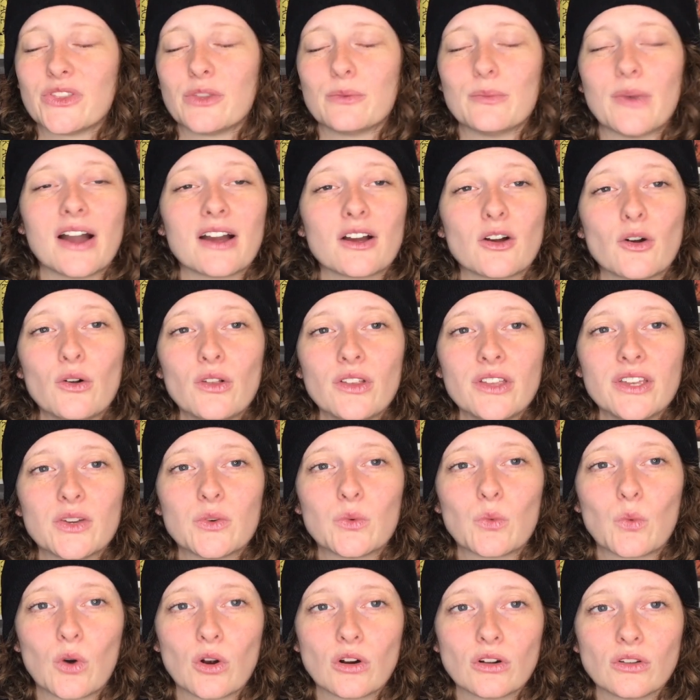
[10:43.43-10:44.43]
The
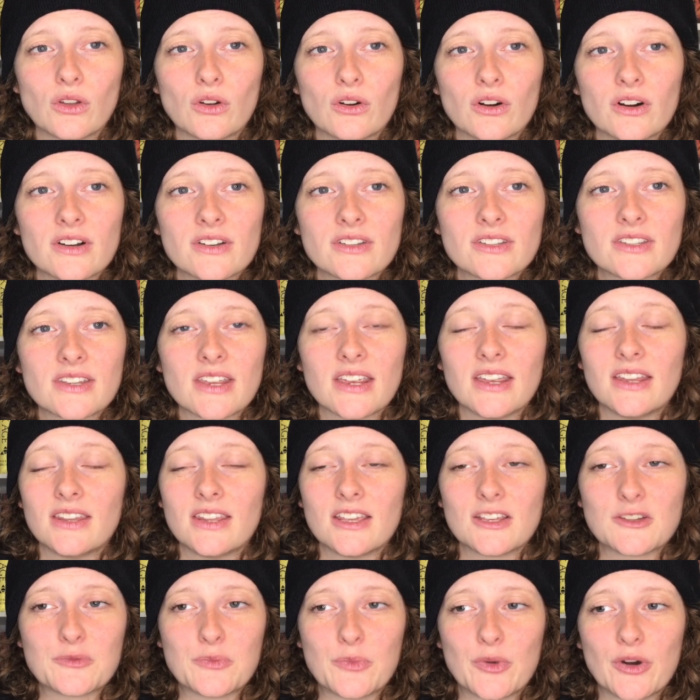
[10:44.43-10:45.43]
Mongolian warlords in
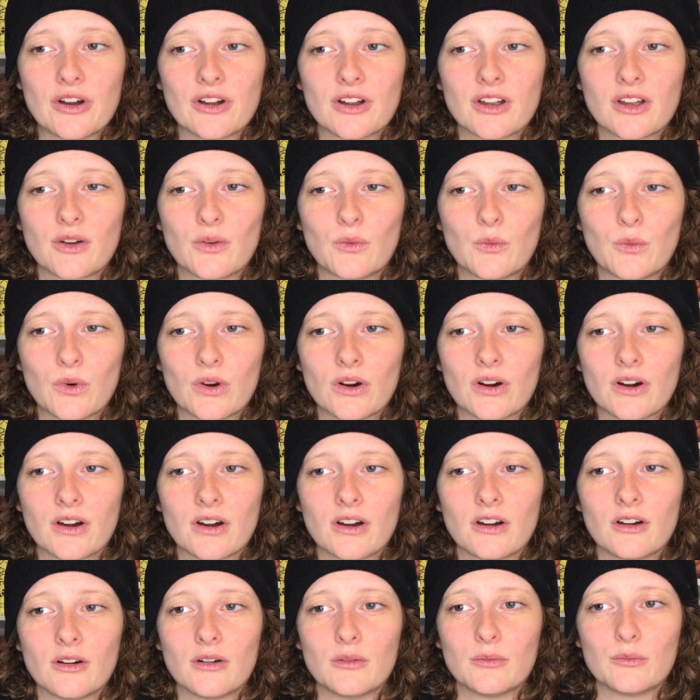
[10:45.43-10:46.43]
this book
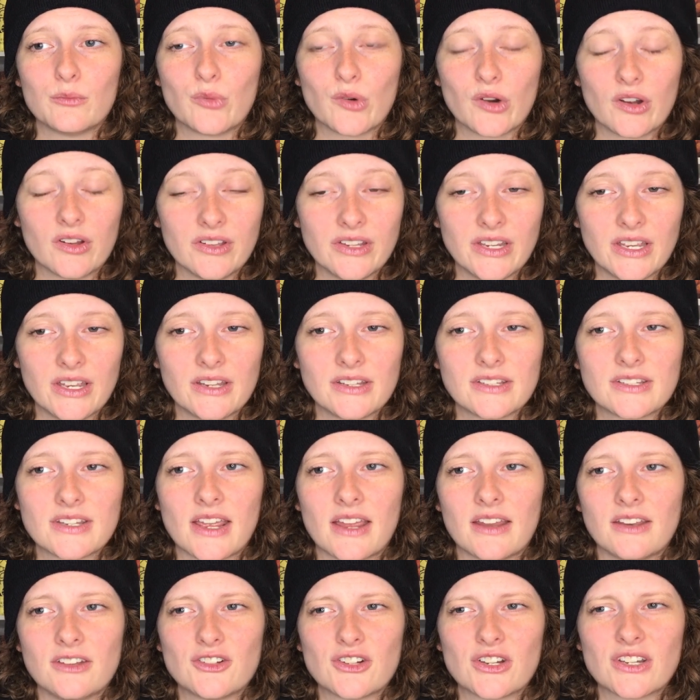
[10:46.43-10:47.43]
were brilliant
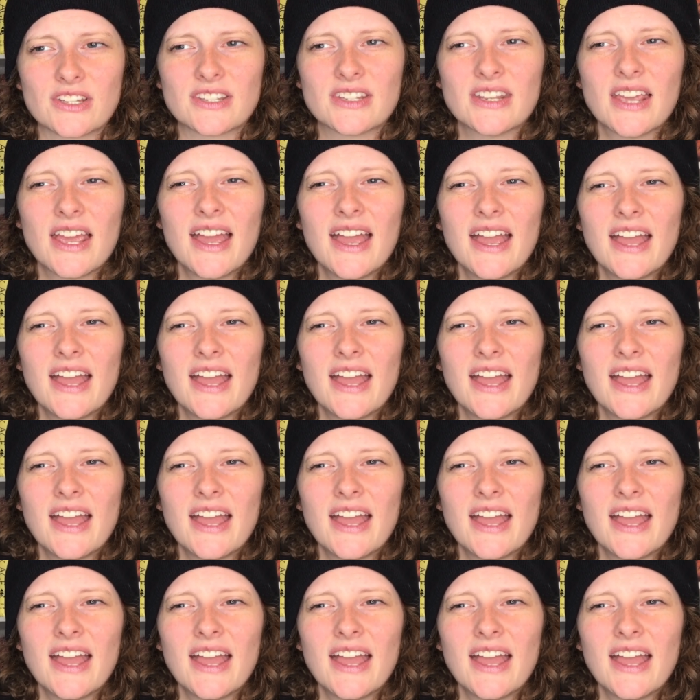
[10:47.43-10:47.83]
and just